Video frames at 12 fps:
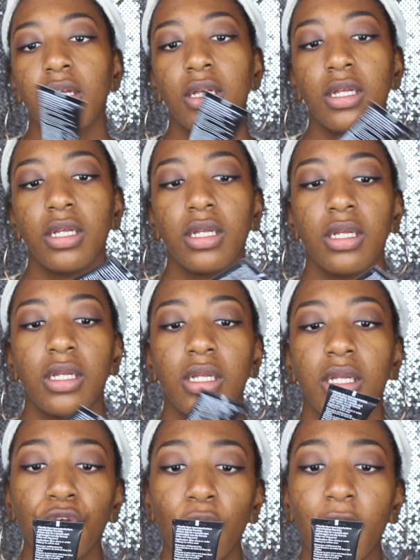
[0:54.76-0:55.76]

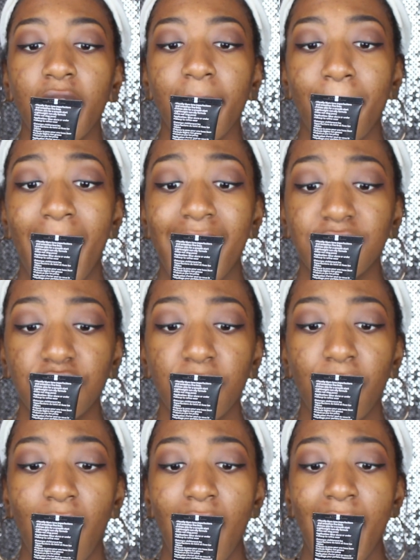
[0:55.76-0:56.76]
Maybelline New York
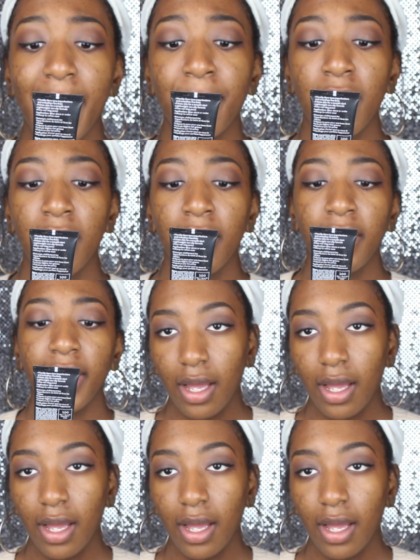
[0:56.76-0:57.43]
Master Prime.